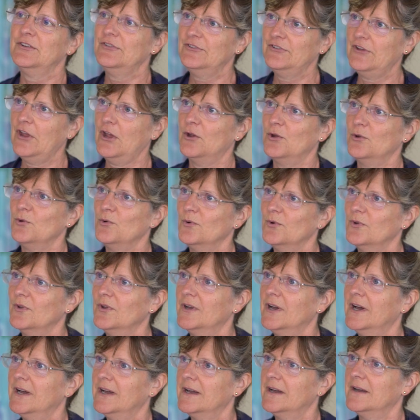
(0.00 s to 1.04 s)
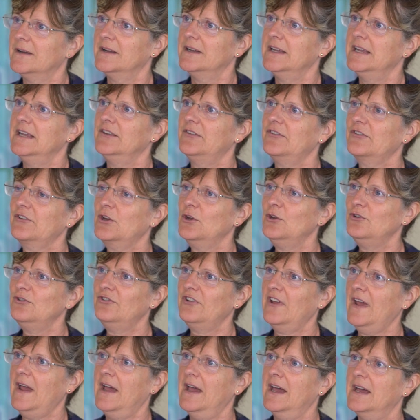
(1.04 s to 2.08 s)
So it's good
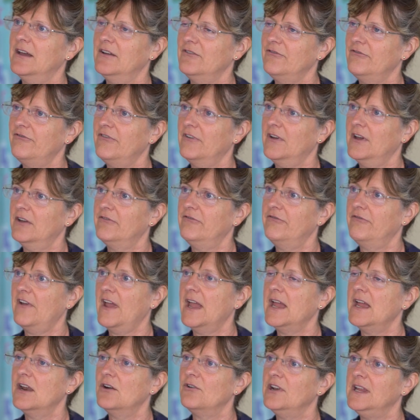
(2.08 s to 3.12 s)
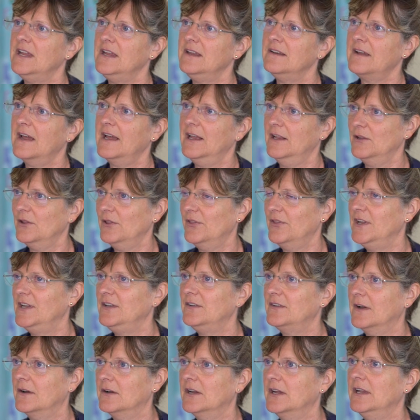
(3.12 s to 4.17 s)
to have a varied, healthy
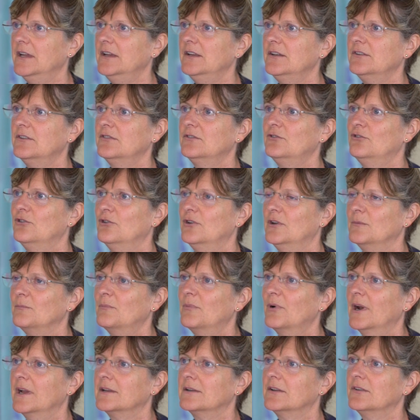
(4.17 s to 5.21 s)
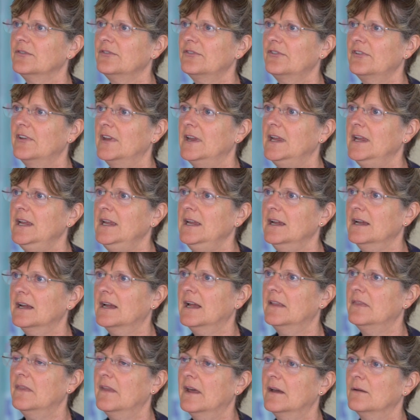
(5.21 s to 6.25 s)
diet during pregnancy,
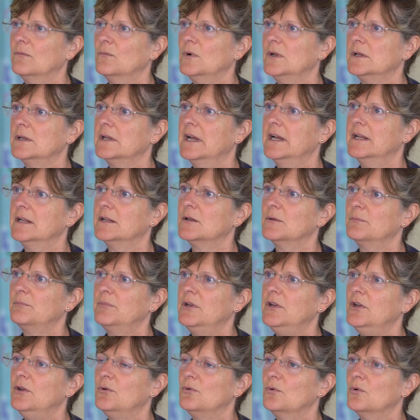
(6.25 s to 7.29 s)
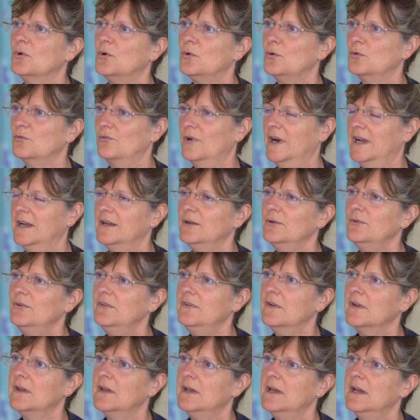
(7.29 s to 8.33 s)
and that will help you all
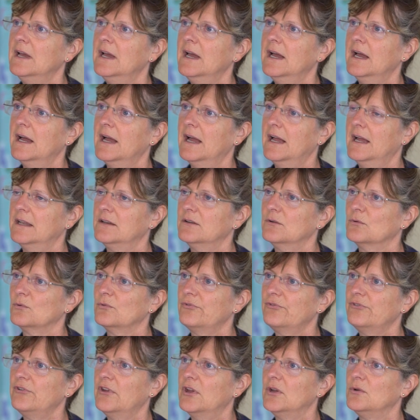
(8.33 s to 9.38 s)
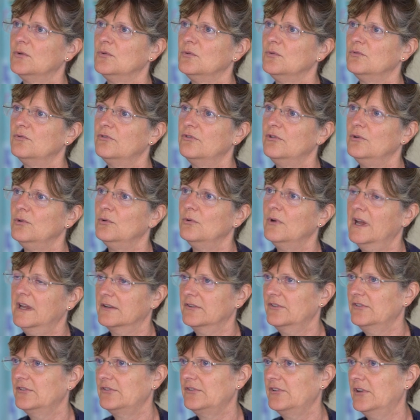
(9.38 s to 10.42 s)
round, and also to
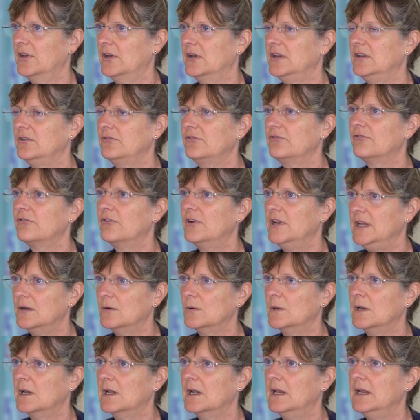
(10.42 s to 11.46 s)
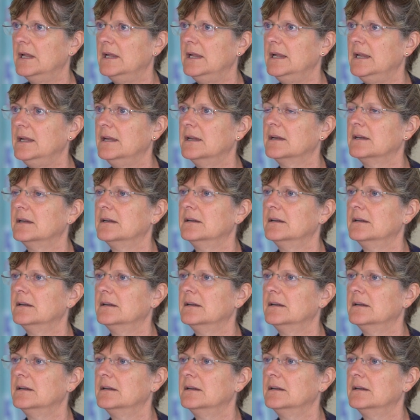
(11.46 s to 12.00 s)
exercise frequently.